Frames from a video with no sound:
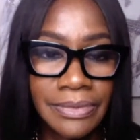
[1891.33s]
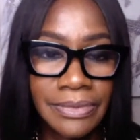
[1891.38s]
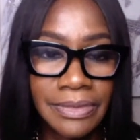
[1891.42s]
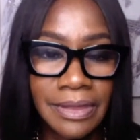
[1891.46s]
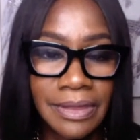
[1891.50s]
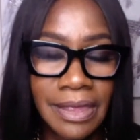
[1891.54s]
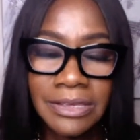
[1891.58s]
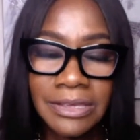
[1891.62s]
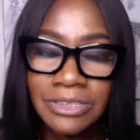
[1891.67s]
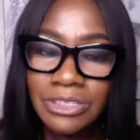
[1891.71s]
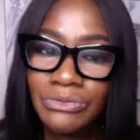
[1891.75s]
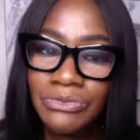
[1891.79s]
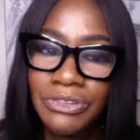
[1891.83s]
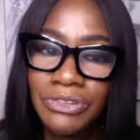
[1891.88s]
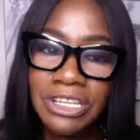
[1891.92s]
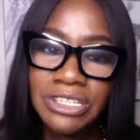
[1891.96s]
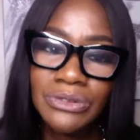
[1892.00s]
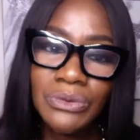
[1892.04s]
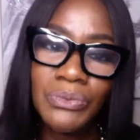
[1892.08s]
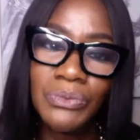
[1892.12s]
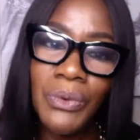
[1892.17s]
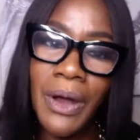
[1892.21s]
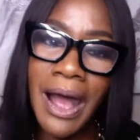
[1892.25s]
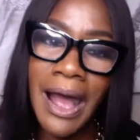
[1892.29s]
is a
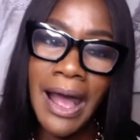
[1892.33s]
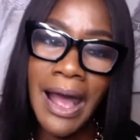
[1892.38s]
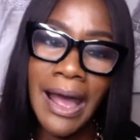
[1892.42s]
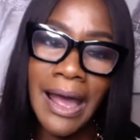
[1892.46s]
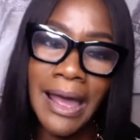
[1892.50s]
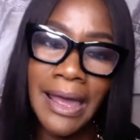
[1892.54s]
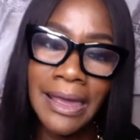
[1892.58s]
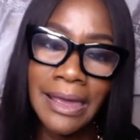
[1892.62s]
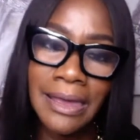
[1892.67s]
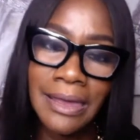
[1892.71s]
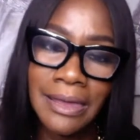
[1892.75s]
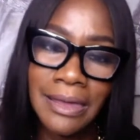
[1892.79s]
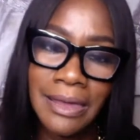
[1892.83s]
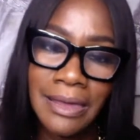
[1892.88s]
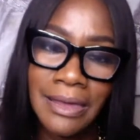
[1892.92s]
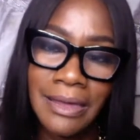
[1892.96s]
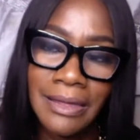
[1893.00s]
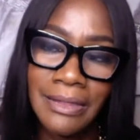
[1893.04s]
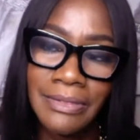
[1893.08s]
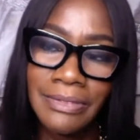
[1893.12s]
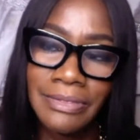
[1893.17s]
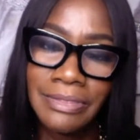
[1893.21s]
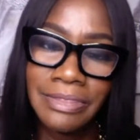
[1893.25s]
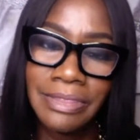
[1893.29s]
reason why
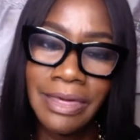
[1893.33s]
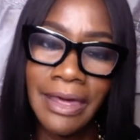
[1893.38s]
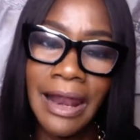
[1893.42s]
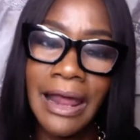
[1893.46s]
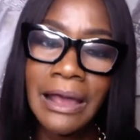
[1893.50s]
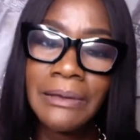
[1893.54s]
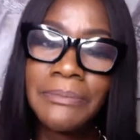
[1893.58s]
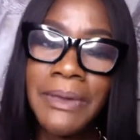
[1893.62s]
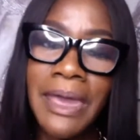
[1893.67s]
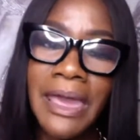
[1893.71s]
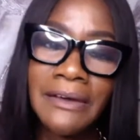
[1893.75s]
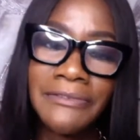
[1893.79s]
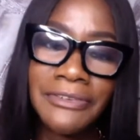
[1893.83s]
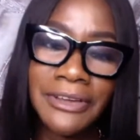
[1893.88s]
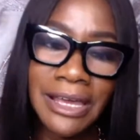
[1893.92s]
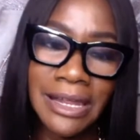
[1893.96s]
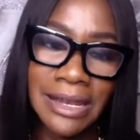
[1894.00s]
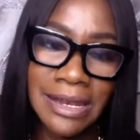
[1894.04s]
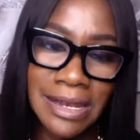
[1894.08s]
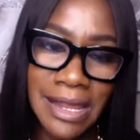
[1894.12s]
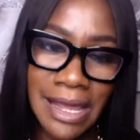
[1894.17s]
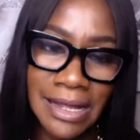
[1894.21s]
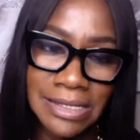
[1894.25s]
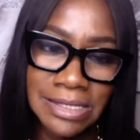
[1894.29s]
that I may have
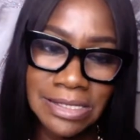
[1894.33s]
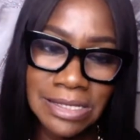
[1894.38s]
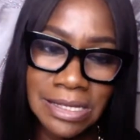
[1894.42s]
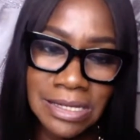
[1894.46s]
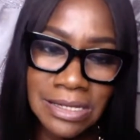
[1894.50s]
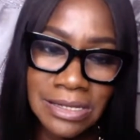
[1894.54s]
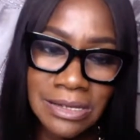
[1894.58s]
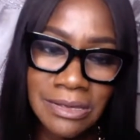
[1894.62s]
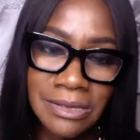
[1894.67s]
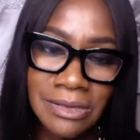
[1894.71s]
connected